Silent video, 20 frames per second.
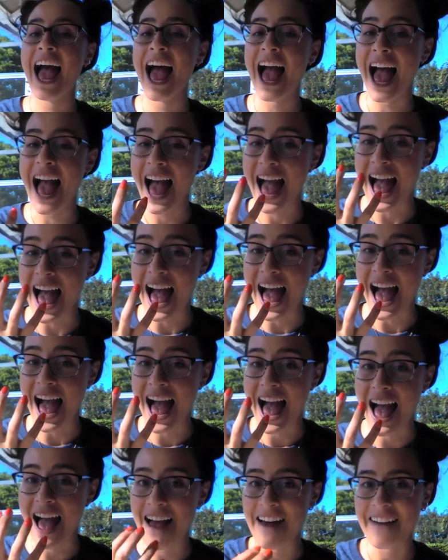ah.
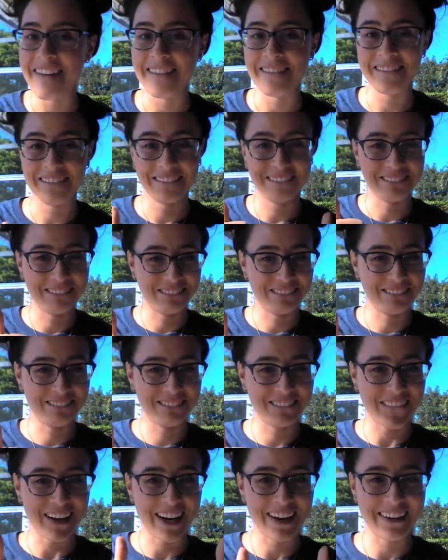
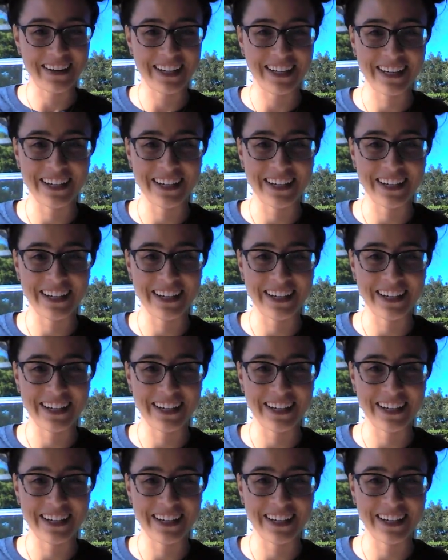Very good,